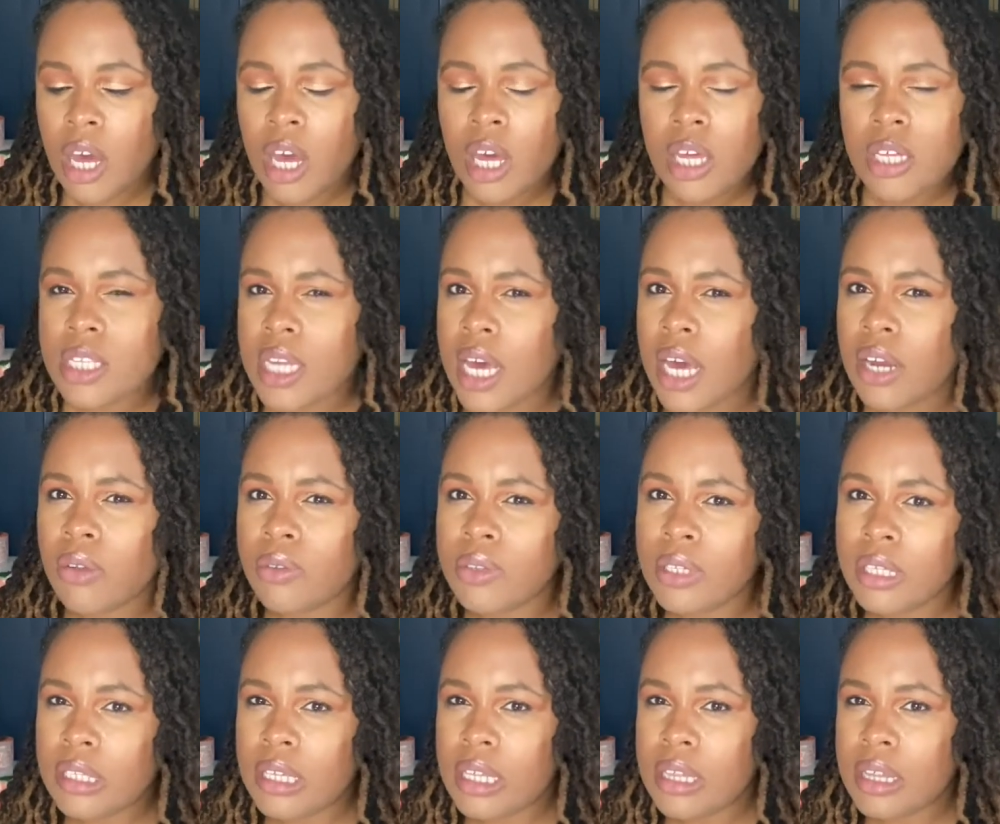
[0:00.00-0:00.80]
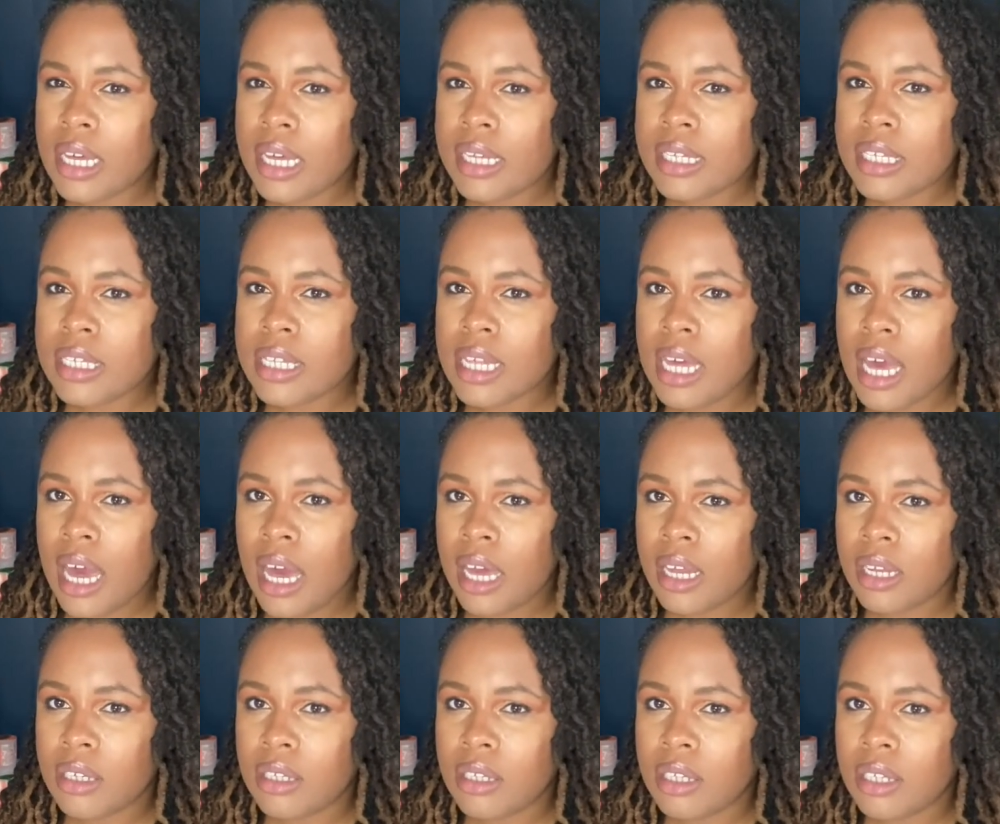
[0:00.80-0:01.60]
So I don't think that that's
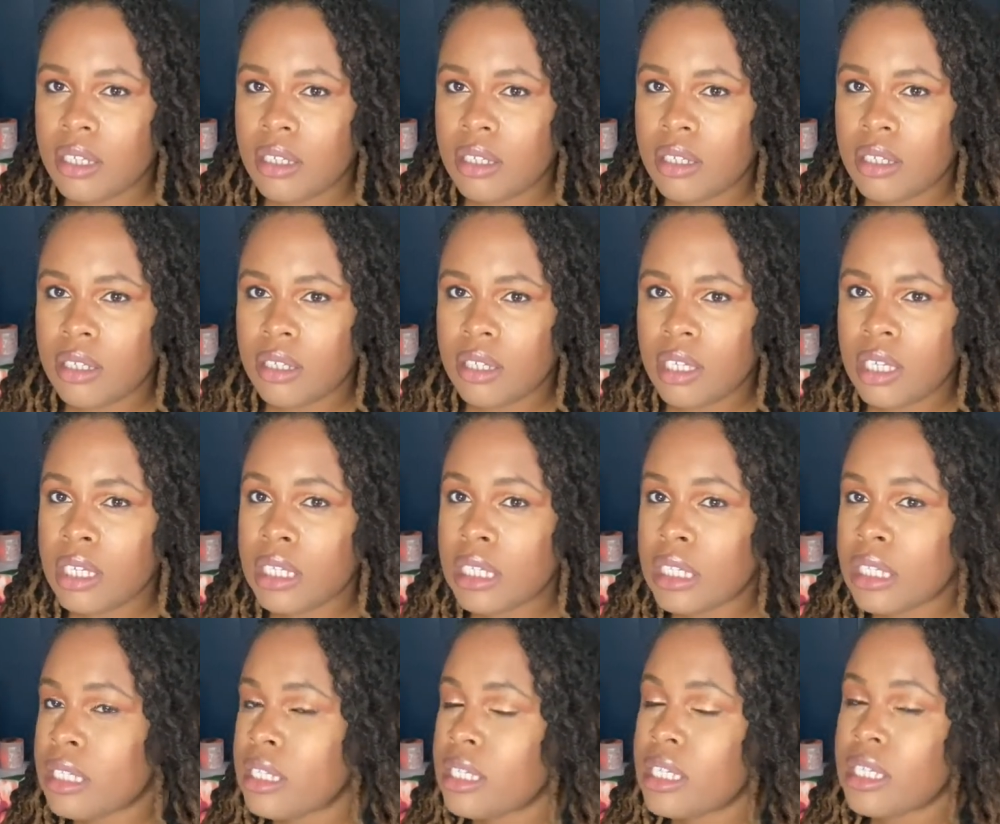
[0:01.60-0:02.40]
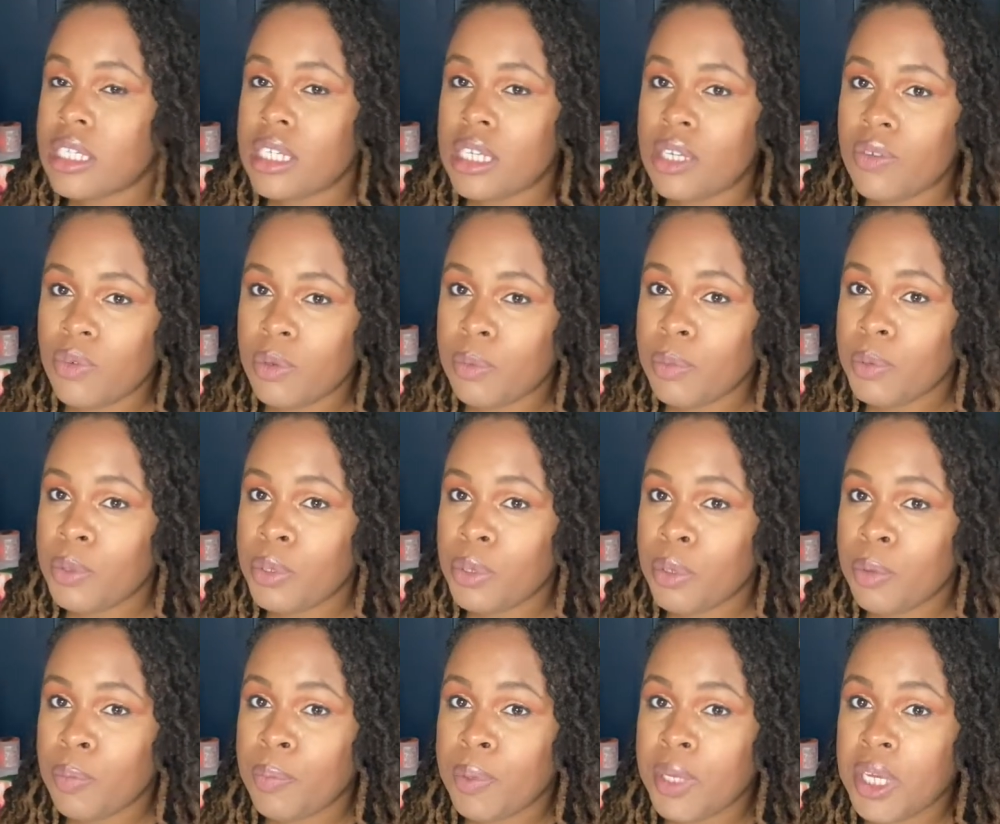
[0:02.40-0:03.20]
that
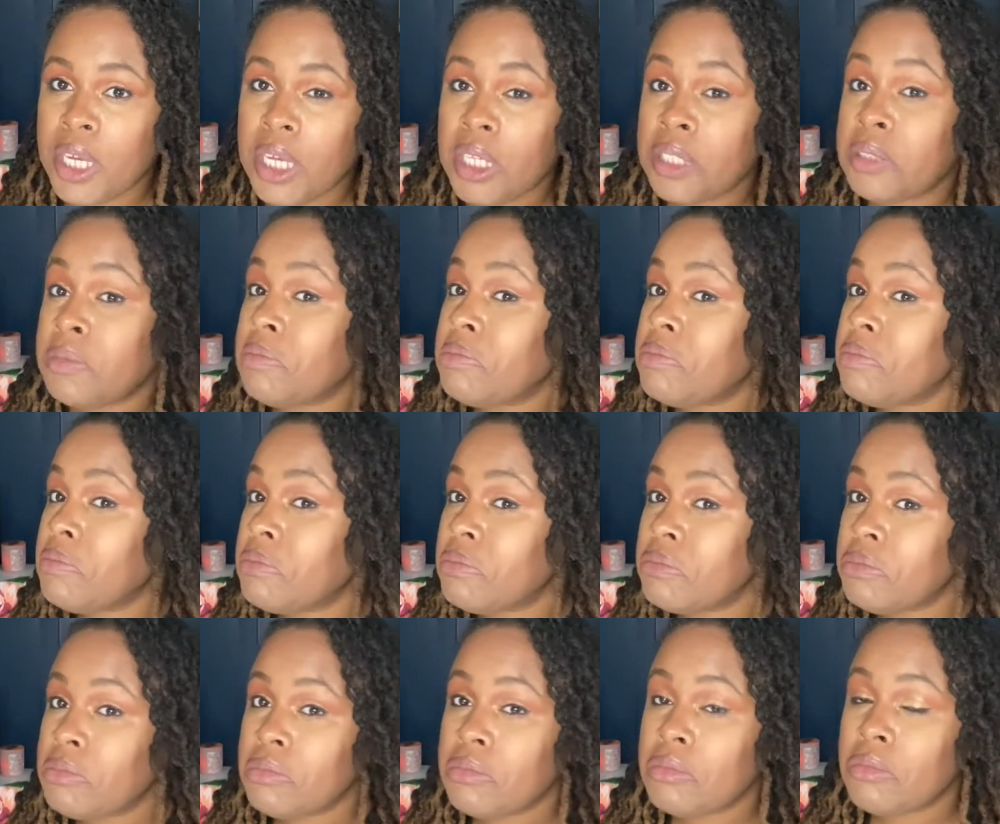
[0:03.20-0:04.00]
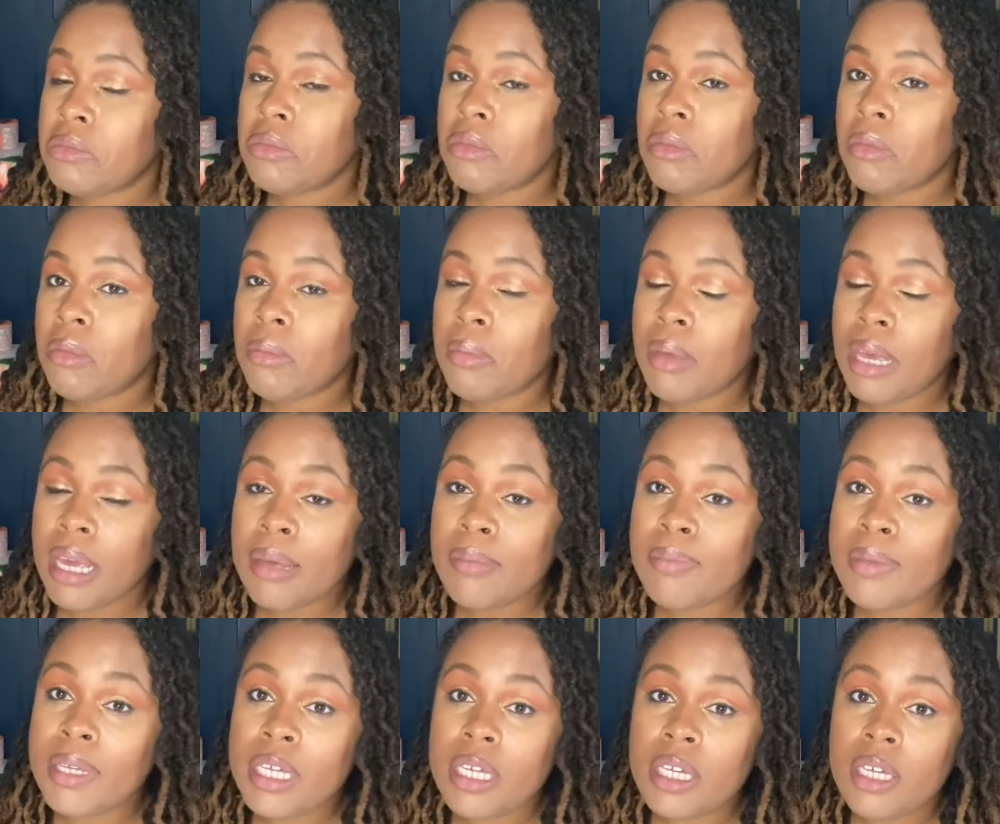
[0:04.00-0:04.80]
inconceivable, but
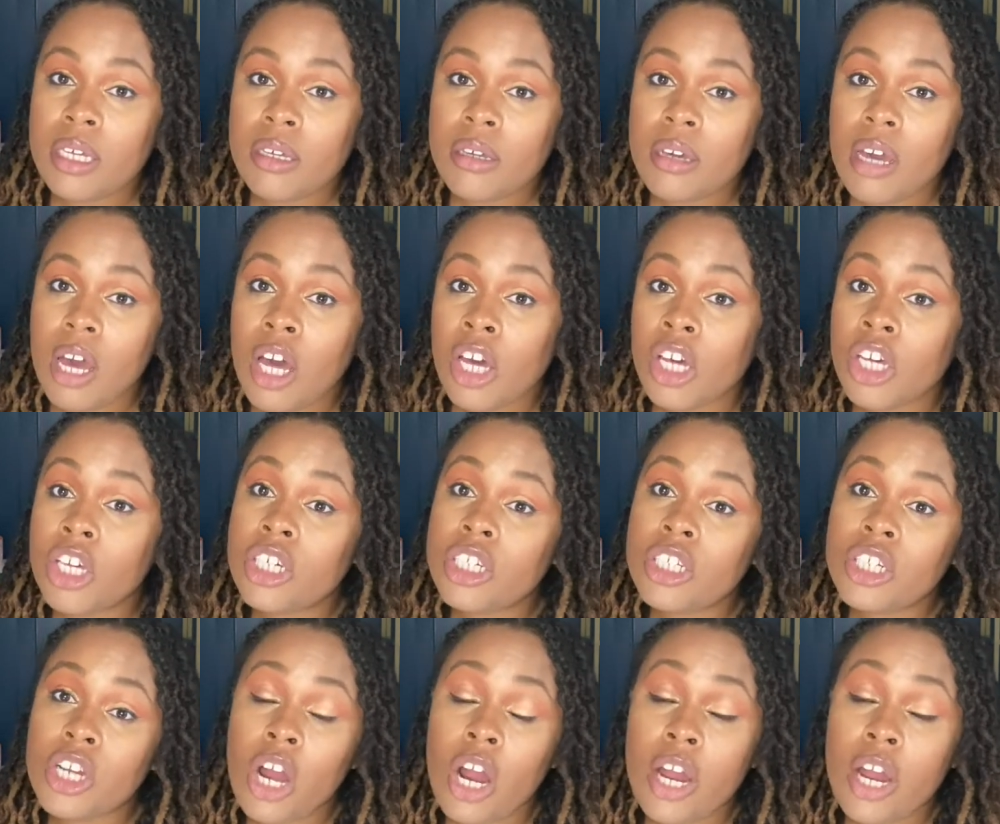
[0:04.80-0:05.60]
maybe a good